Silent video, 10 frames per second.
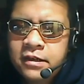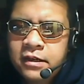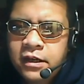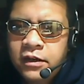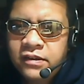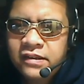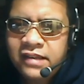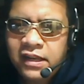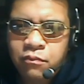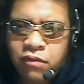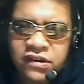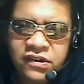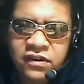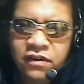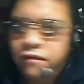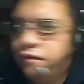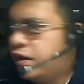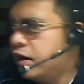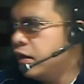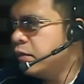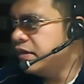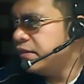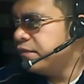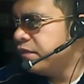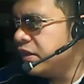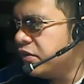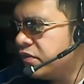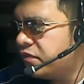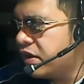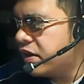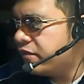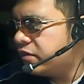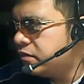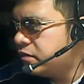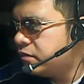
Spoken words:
it's a celebration of 50 years of Daredevil.